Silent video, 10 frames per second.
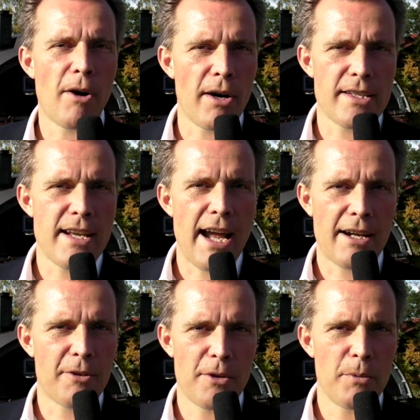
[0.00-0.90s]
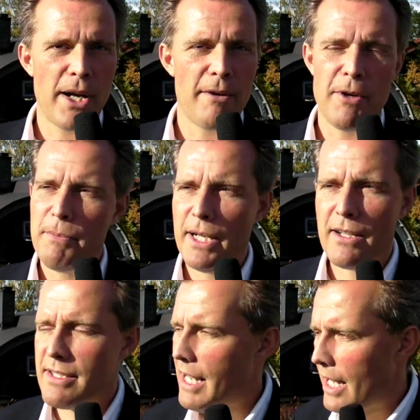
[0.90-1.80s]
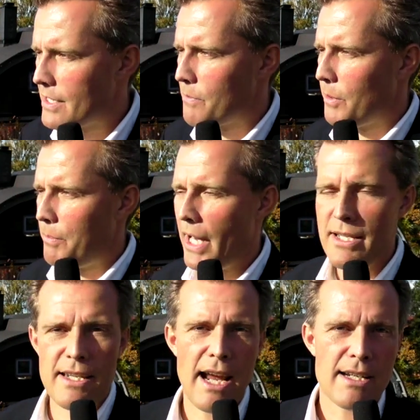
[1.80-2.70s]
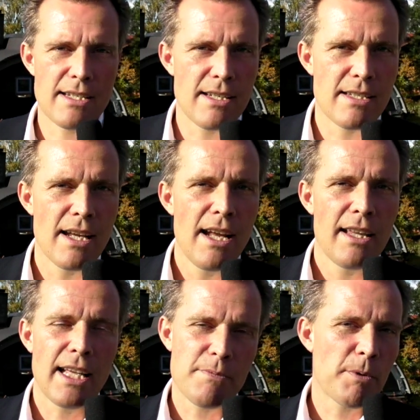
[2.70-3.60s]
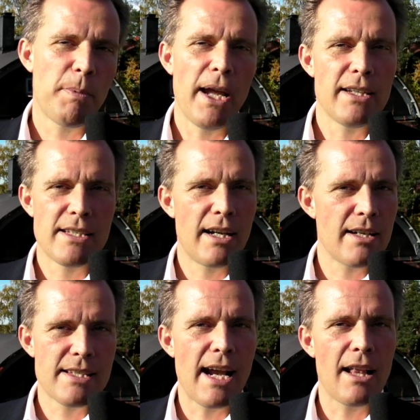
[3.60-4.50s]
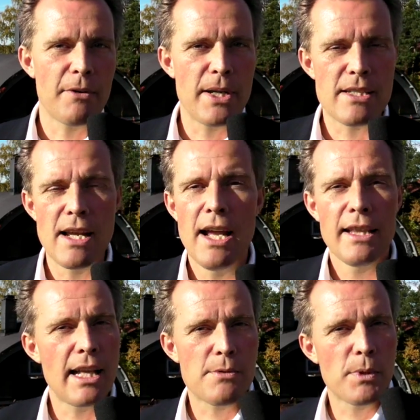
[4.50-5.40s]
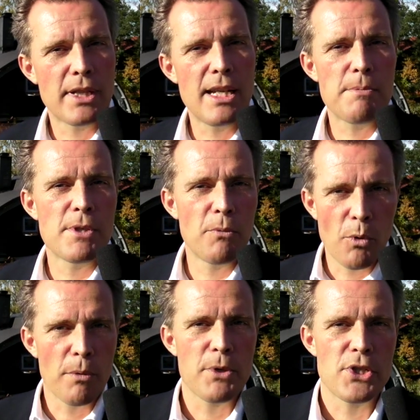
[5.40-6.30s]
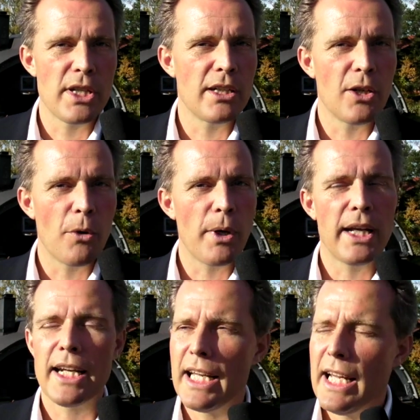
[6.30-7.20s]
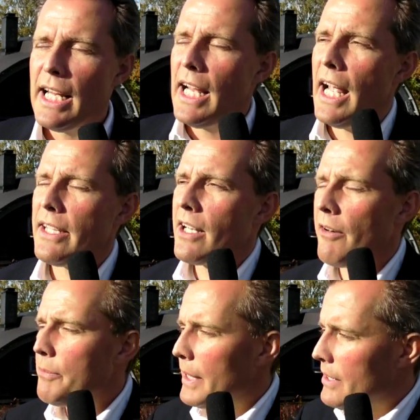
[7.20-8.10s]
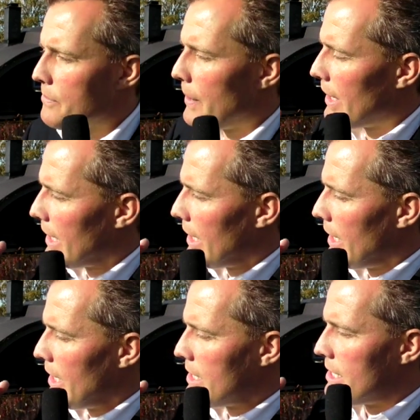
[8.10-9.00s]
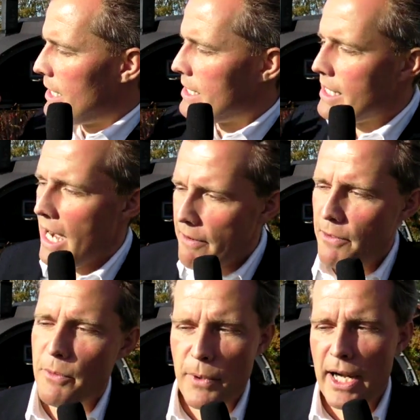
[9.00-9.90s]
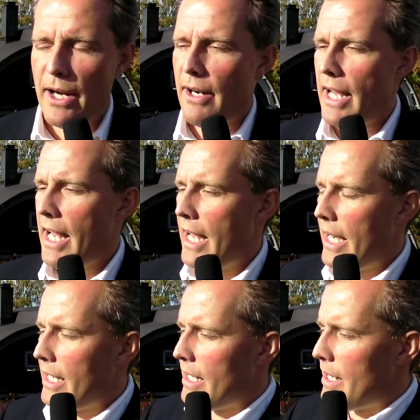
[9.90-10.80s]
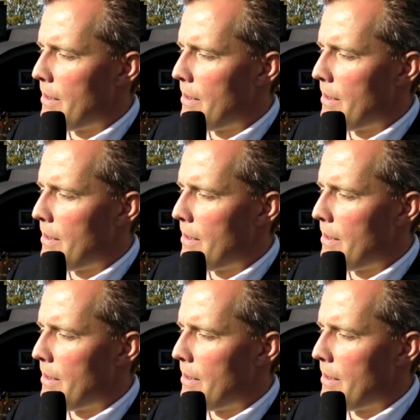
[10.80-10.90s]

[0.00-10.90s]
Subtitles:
heart attack or whatever, because that's what pays taxes, that's what pays their salaries, that's what keeps the war machine going. And the government is really, it's everywhere, and